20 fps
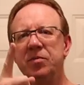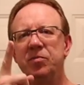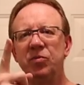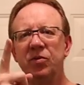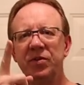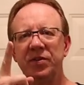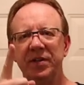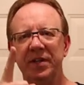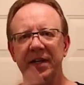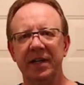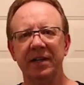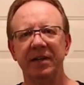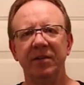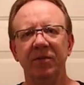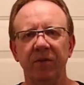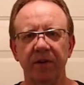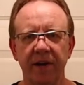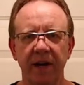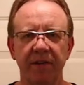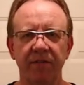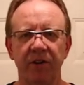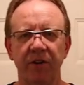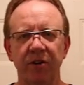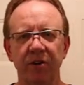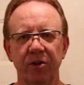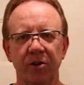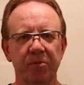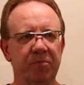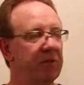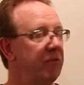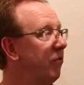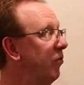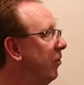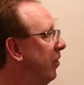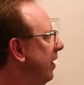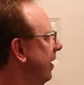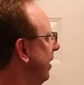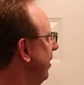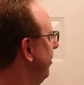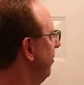there's one more thing we have to do
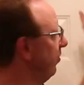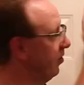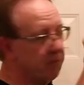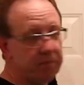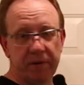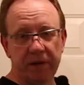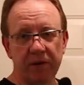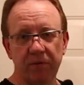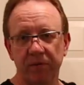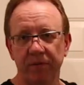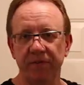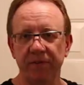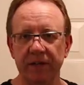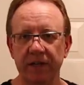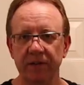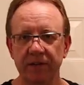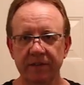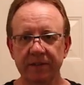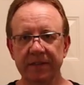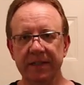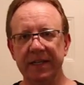before I can do the big reveal,